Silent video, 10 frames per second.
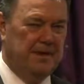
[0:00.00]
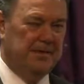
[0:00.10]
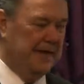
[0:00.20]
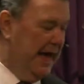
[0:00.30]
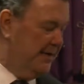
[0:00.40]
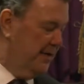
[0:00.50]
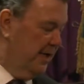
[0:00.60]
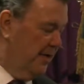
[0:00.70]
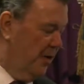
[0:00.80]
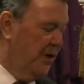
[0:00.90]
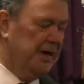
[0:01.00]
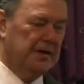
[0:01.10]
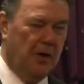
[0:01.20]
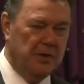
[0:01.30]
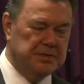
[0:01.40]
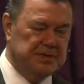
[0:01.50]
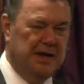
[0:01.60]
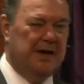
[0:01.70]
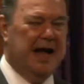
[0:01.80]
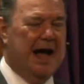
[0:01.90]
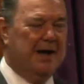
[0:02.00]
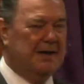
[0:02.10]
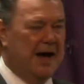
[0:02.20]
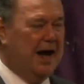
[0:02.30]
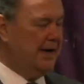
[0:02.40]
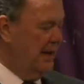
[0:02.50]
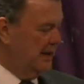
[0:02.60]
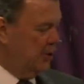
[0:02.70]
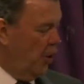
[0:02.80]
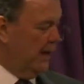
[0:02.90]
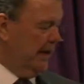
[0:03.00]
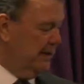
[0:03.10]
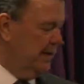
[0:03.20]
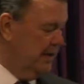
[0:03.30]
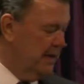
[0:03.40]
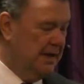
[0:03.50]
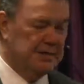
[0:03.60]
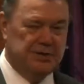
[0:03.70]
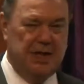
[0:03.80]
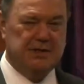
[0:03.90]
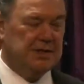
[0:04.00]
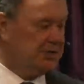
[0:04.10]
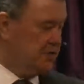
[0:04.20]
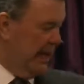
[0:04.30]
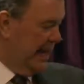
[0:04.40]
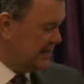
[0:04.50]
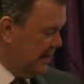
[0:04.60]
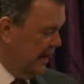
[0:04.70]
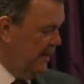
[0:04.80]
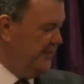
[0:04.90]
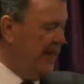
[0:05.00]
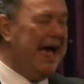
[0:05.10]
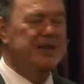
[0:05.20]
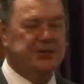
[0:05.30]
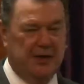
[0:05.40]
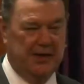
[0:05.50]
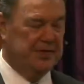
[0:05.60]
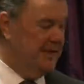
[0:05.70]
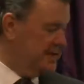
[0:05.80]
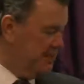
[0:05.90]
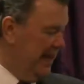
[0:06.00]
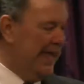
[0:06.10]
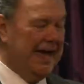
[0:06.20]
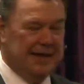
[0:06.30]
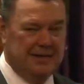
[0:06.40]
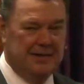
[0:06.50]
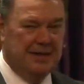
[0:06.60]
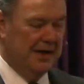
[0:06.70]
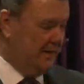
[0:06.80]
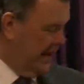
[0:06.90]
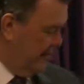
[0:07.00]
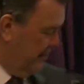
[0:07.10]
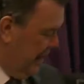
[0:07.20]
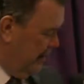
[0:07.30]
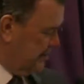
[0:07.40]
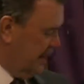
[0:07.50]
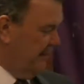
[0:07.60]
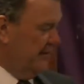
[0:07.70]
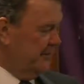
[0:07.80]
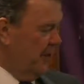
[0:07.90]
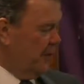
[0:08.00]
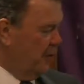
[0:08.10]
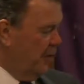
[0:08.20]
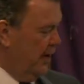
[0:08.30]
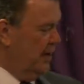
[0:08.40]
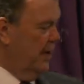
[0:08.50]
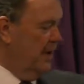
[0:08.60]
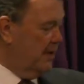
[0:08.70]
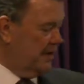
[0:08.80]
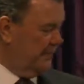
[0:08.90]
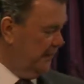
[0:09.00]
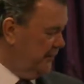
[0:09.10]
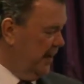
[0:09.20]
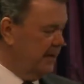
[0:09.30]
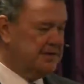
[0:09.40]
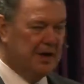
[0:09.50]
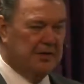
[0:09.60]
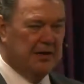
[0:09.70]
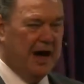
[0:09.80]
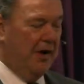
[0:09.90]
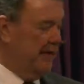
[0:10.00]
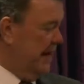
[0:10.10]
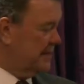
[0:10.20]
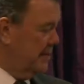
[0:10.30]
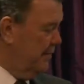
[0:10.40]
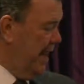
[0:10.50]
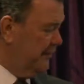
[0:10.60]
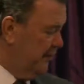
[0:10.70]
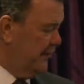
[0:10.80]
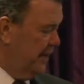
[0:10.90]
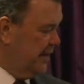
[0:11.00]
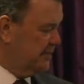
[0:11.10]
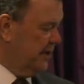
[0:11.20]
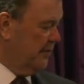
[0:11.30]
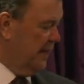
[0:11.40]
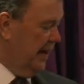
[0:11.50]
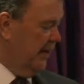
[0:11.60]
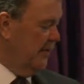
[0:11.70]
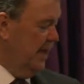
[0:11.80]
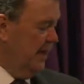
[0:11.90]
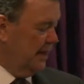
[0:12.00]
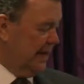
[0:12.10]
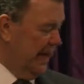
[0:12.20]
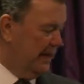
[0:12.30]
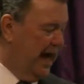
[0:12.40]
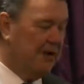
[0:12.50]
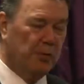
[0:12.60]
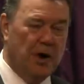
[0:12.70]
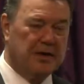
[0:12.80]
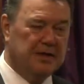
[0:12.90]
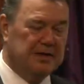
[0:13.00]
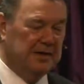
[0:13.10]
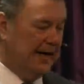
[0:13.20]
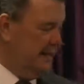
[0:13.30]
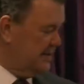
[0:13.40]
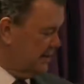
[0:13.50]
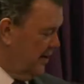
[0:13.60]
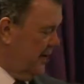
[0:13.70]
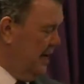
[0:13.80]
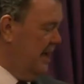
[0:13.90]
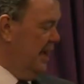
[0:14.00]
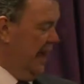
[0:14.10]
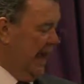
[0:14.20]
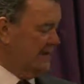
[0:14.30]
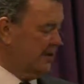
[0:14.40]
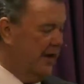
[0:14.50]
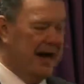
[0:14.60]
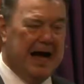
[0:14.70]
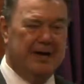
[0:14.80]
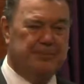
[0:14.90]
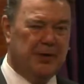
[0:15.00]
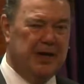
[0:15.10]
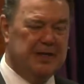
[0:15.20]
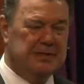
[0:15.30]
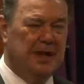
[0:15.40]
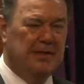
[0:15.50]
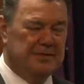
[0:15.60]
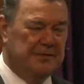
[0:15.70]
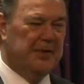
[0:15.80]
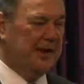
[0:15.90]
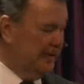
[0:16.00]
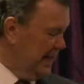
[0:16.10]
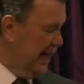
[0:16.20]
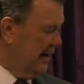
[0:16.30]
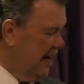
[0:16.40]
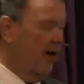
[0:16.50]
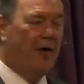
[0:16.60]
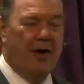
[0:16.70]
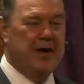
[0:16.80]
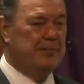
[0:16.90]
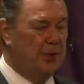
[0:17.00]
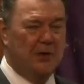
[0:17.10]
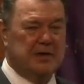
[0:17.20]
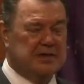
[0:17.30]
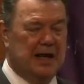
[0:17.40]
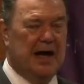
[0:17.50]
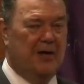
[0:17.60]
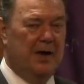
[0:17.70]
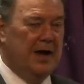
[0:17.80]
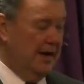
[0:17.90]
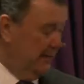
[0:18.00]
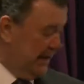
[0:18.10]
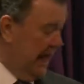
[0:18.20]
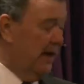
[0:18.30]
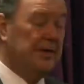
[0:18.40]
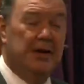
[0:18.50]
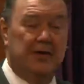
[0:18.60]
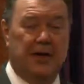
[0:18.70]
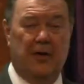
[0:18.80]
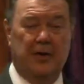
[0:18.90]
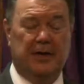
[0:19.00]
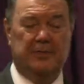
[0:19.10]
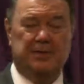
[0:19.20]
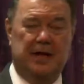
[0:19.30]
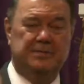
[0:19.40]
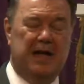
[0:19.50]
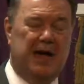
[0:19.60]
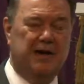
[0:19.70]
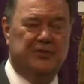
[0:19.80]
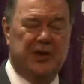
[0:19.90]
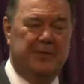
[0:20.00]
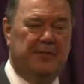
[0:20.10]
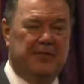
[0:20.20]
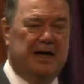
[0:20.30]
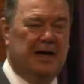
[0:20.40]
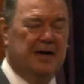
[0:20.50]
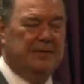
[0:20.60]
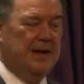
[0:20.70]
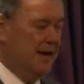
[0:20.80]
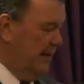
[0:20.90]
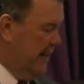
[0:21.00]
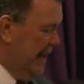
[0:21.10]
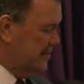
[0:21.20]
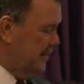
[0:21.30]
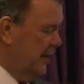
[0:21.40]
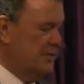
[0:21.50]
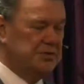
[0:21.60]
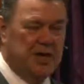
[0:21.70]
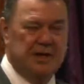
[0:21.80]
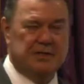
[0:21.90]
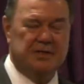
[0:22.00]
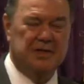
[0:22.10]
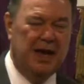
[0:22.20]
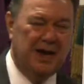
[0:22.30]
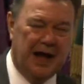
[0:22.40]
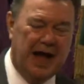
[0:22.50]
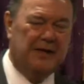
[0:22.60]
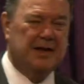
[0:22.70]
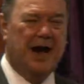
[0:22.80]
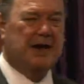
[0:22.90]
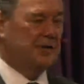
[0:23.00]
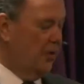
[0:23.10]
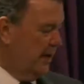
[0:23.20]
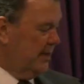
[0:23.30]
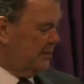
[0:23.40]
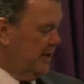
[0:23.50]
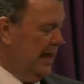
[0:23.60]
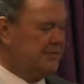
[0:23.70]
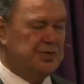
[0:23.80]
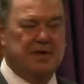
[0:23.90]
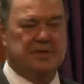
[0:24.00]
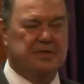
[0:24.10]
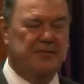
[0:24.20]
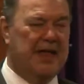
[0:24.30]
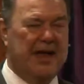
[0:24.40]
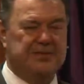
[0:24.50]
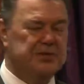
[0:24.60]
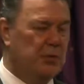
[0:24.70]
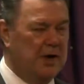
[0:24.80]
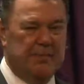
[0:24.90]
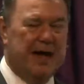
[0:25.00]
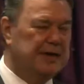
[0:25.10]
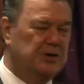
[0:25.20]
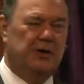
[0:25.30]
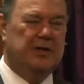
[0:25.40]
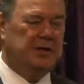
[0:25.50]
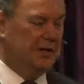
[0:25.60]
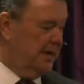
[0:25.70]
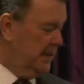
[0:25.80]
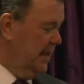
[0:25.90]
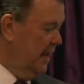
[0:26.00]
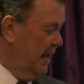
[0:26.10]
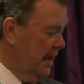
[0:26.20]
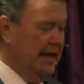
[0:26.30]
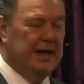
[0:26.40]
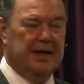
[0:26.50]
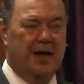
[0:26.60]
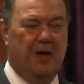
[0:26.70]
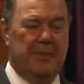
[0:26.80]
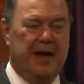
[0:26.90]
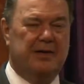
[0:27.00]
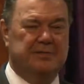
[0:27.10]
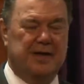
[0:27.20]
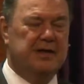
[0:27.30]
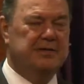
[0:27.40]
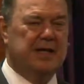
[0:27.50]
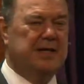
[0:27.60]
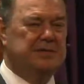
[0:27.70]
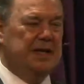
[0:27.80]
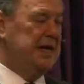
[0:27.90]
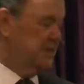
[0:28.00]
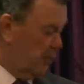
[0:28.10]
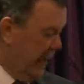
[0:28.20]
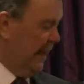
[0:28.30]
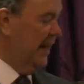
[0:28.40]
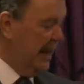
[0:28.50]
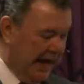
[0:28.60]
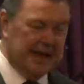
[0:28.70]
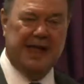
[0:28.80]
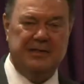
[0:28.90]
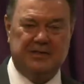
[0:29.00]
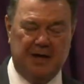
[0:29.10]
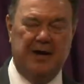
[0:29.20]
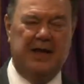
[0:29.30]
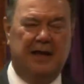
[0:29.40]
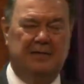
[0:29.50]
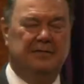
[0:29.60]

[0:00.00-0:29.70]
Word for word: That Holy Ghost there, how God anointed Jesus Christ of Nazareth, this man that had made himself of no glory to fulfill his own law, and as a man fulfilling his own law cannot work until age 30, as our high priest, fulfilling that law, or he broke his law. Now the Holy Ghost comes down in the shape of a dove, abides upon Jesus, how God anointed Christ Jesus of Nazareth, went about doing good, healing all manner of sickness and disease. When? At age 30.